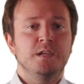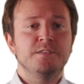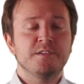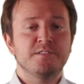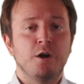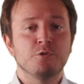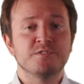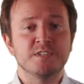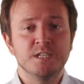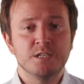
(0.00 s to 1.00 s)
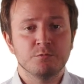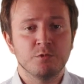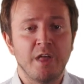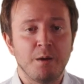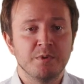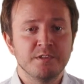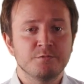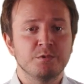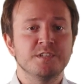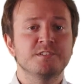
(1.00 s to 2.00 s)
Let us now see what
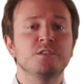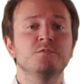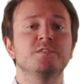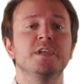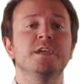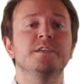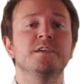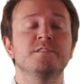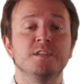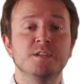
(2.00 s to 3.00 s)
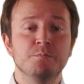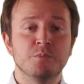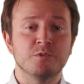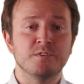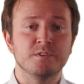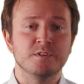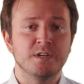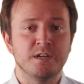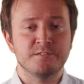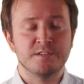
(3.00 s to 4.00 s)
happens when, instead of taking as an input
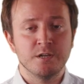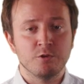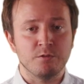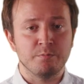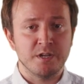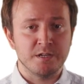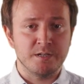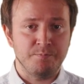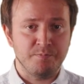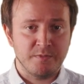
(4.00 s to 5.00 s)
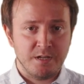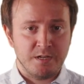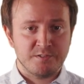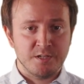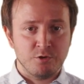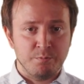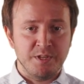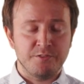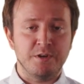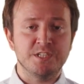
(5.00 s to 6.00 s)
a single
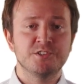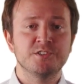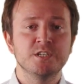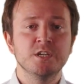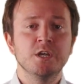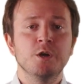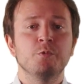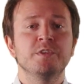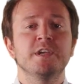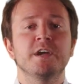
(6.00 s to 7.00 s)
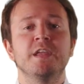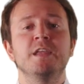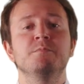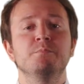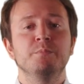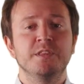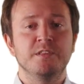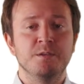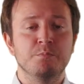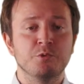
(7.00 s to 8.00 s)
bit registry, we take an
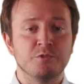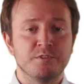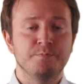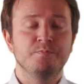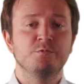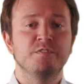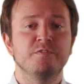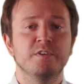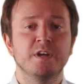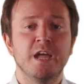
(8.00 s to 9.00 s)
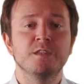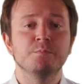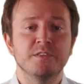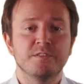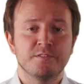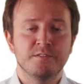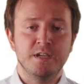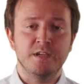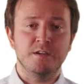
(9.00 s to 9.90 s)
n-bit input with n bits